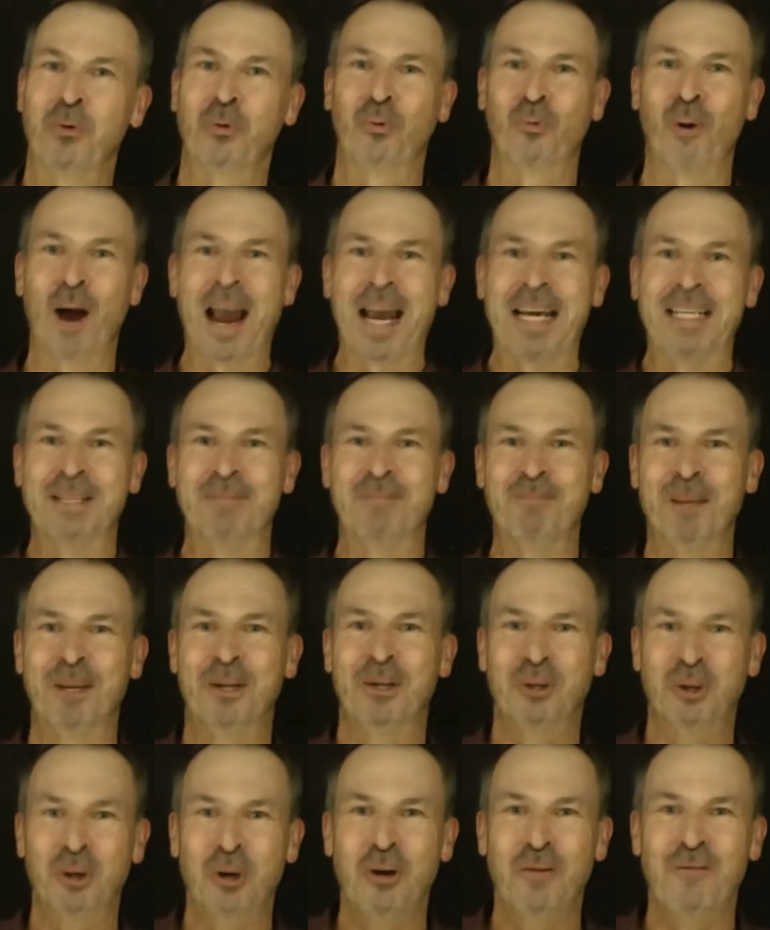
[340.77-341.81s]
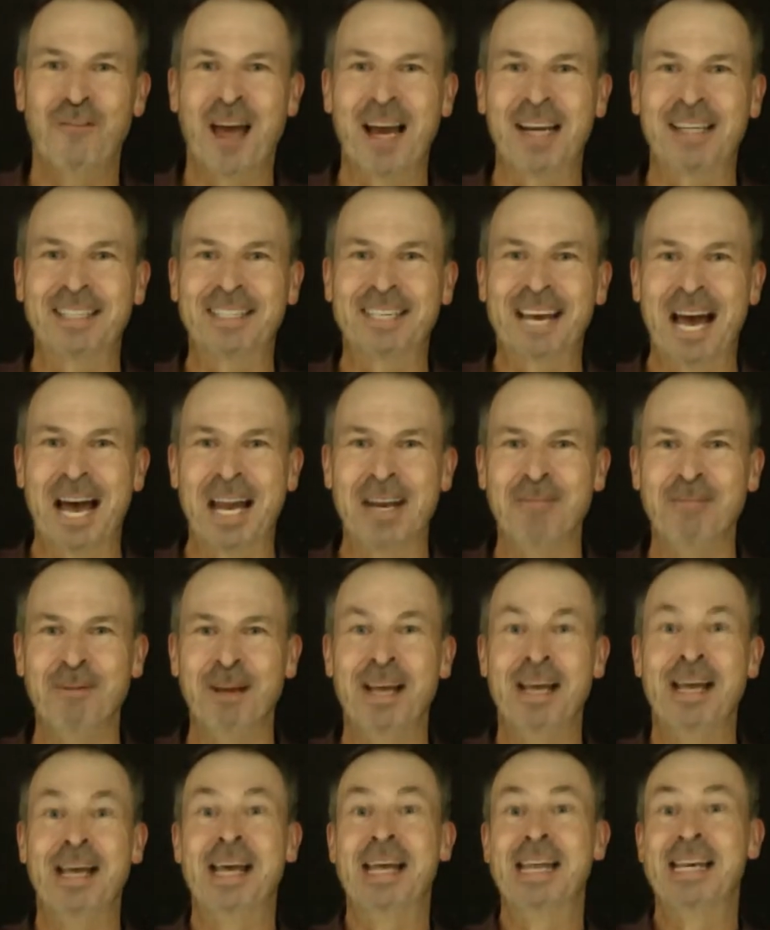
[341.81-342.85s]
Great, two facts
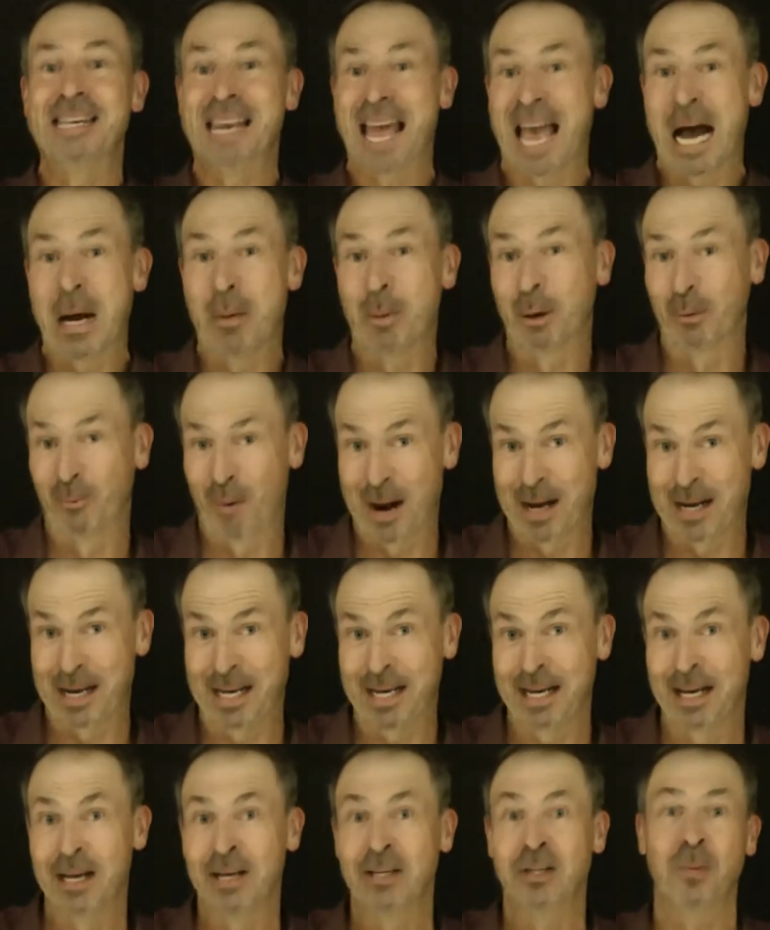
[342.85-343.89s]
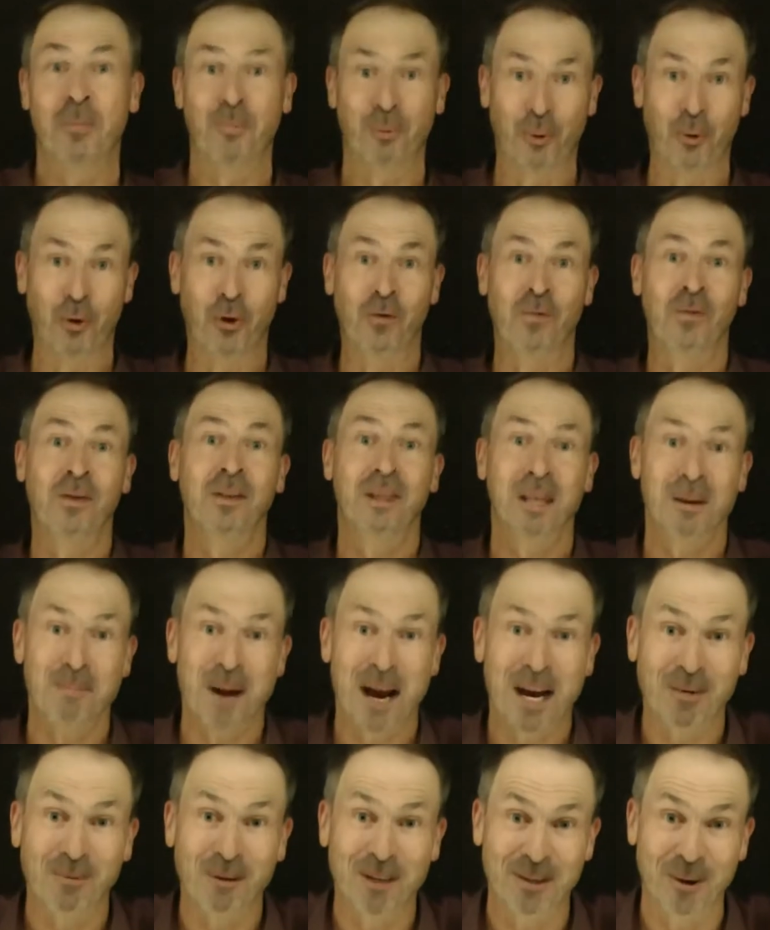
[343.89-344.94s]
done. Now we're ready to prove the
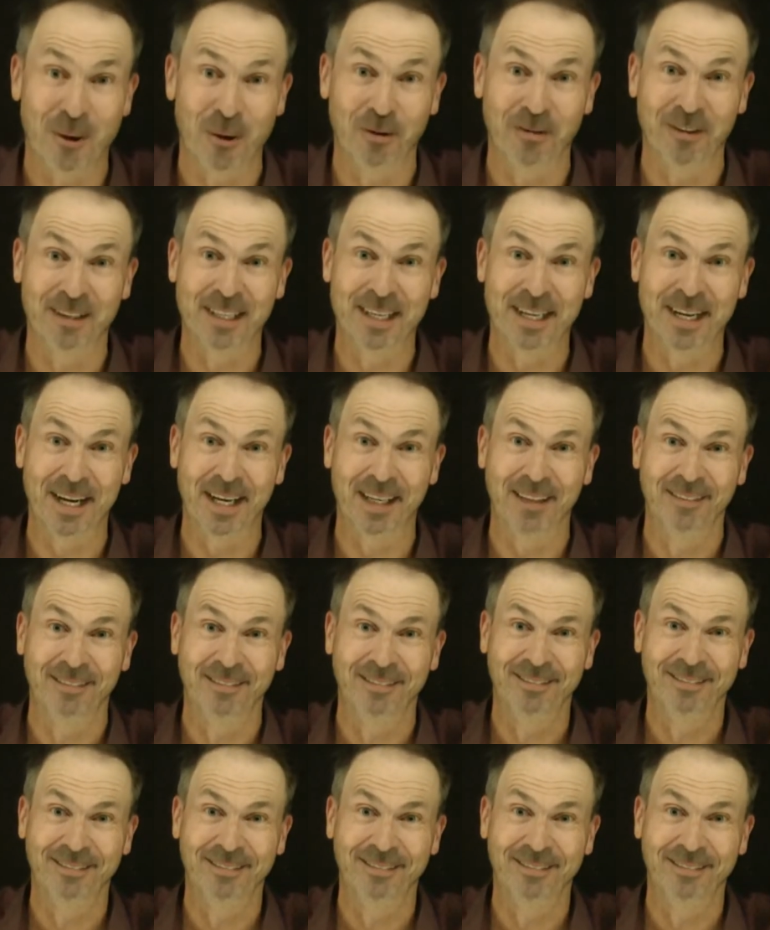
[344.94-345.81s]
main result of today.